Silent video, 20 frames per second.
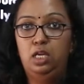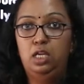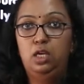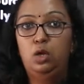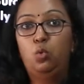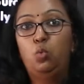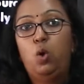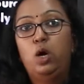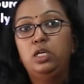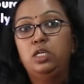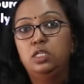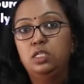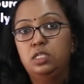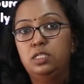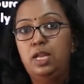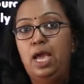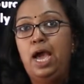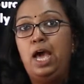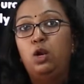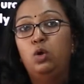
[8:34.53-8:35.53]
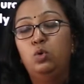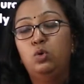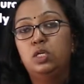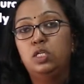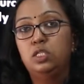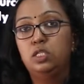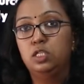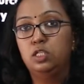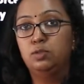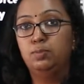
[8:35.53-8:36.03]
Now, what is narrow
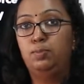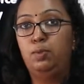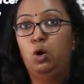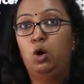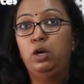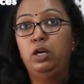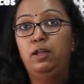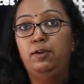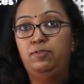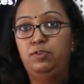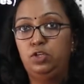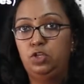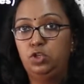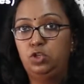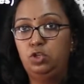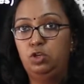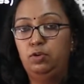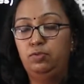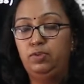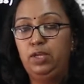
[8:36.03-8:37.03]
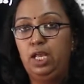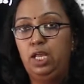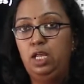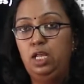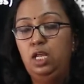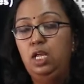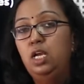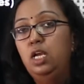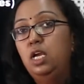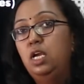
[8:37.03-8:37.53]
versus broad definition of
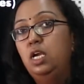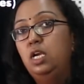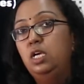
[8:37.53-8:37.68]
KE?